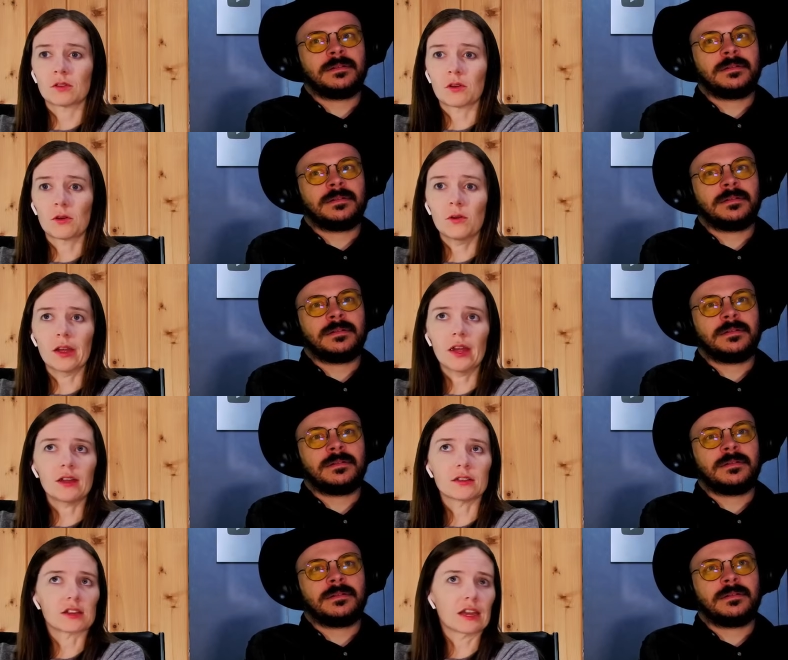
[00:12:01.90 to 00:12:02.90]
Speaker 1: Oh, yeah,
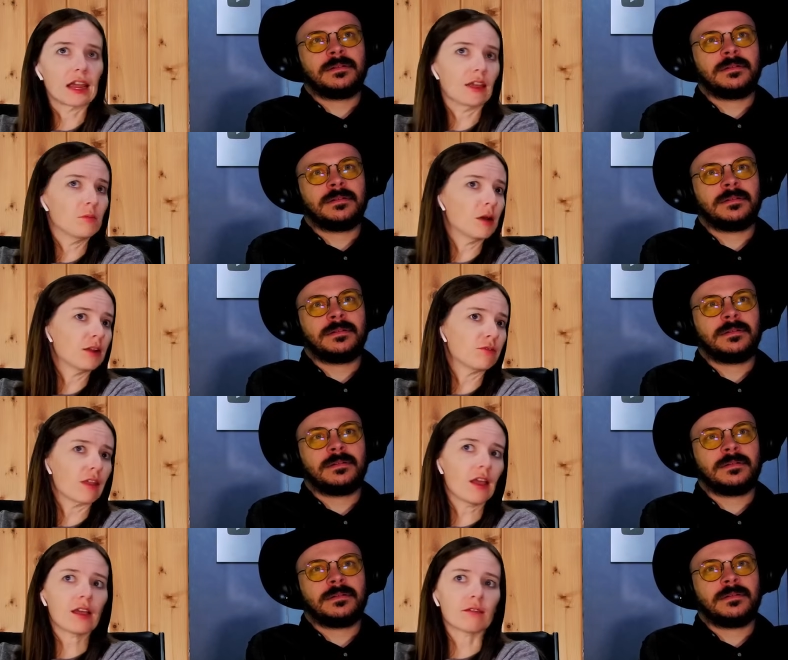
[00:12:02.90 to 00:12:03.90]
it's gonna get good money for
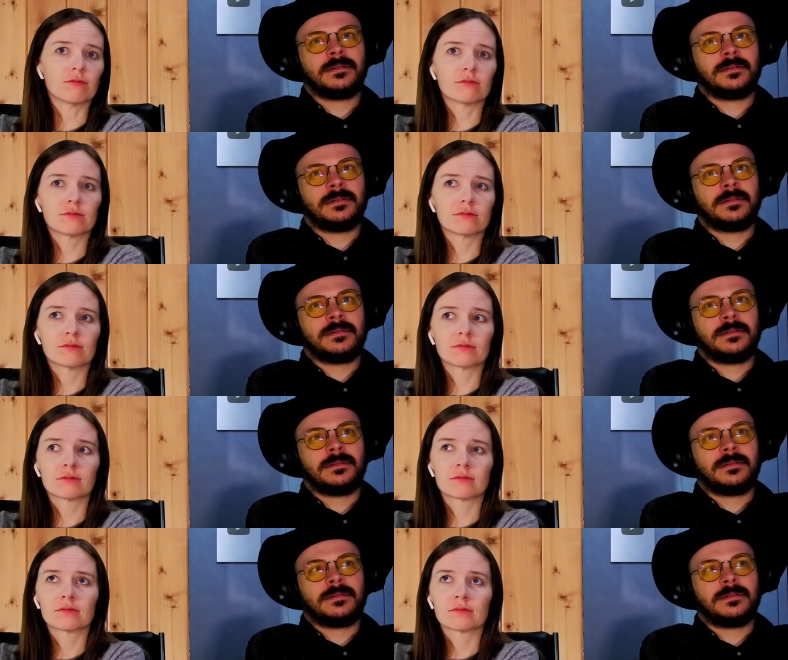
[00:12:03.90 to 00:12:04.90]
that. Luna,